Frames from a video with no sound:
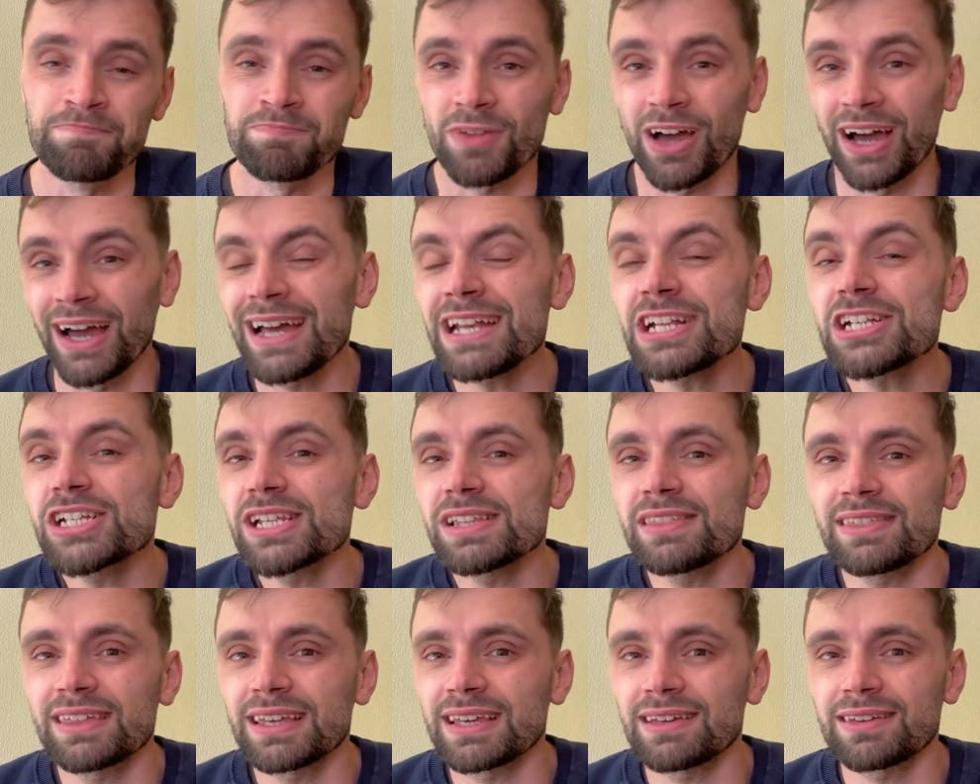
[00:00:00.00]
I
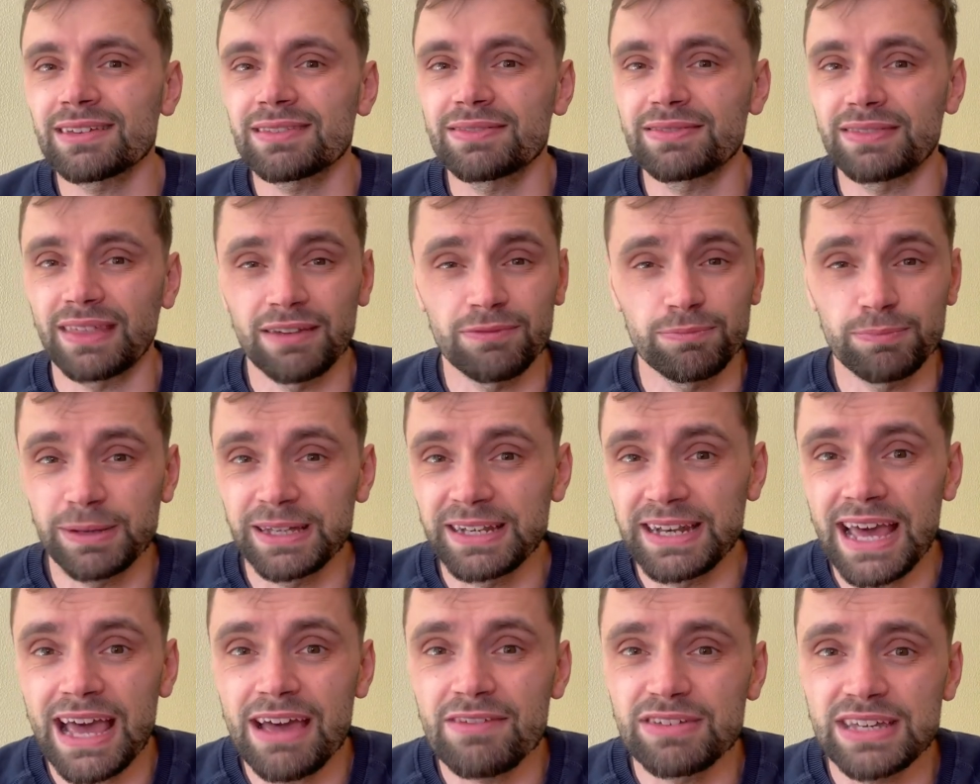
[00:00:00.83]
actually think they've
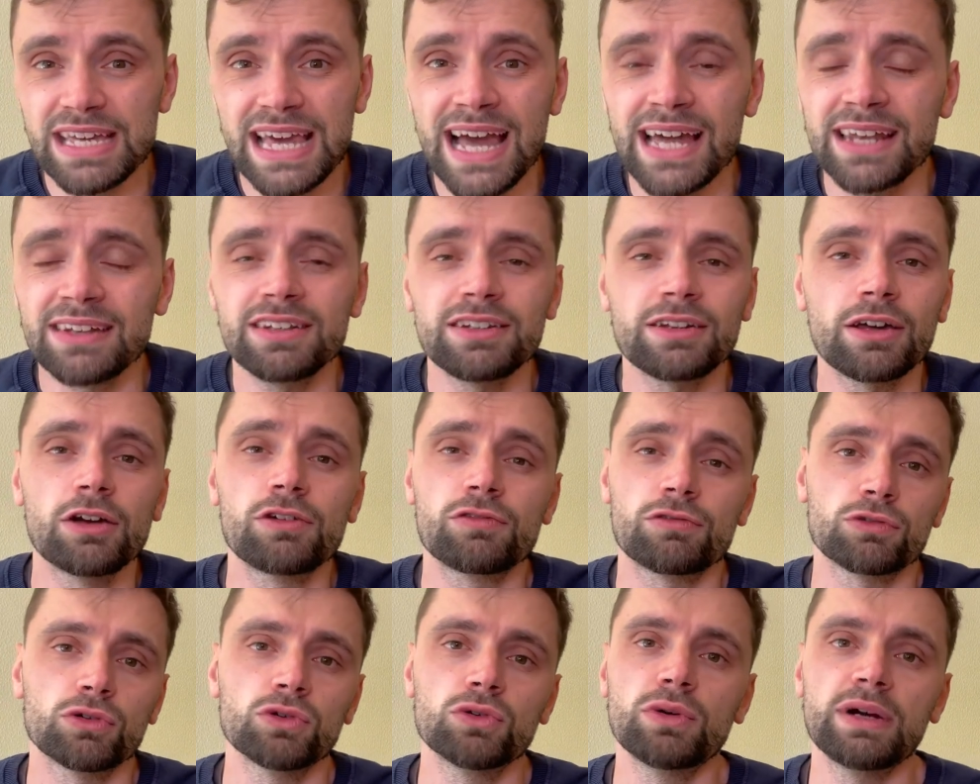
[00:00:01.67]
been heavy-handed
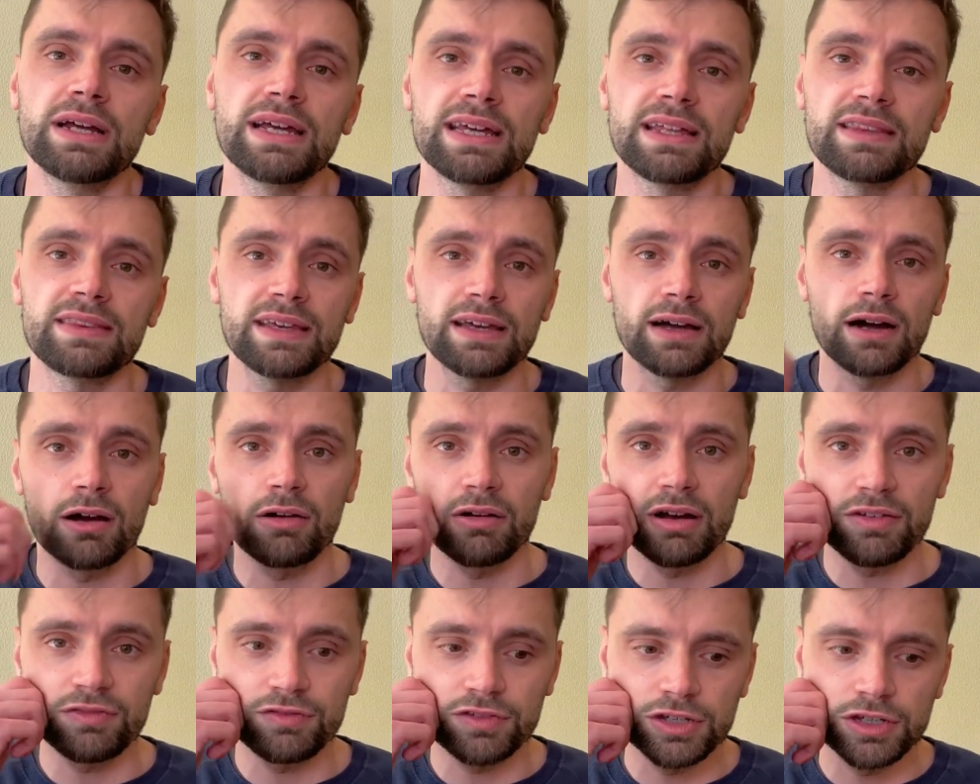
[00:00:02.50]
overall here, the
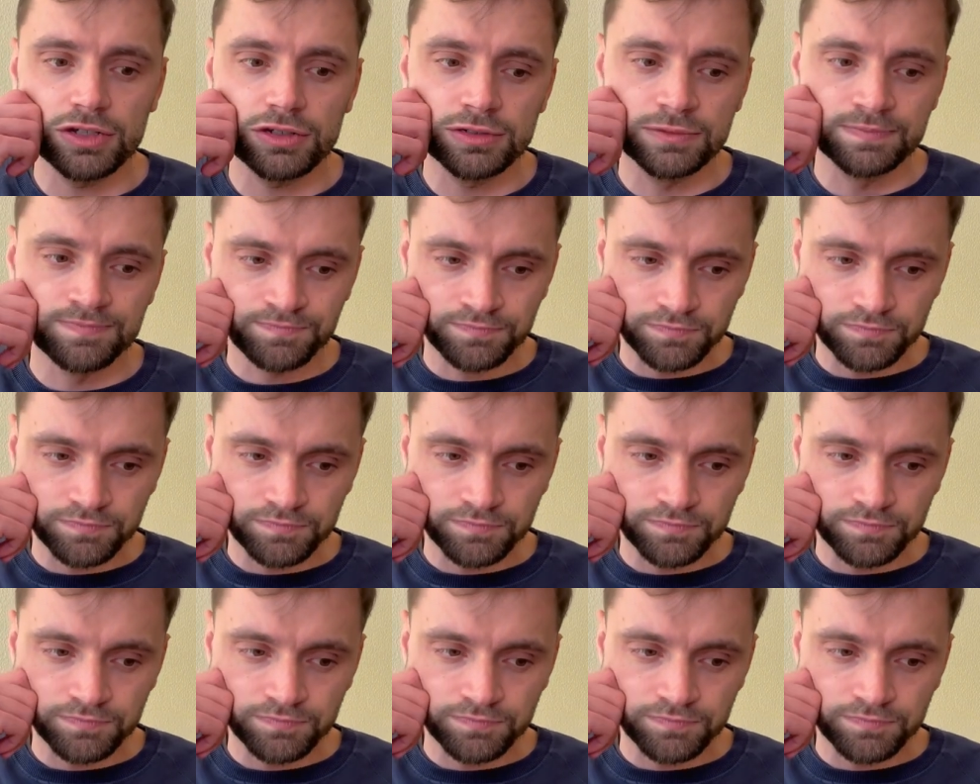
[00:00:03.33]
RFU.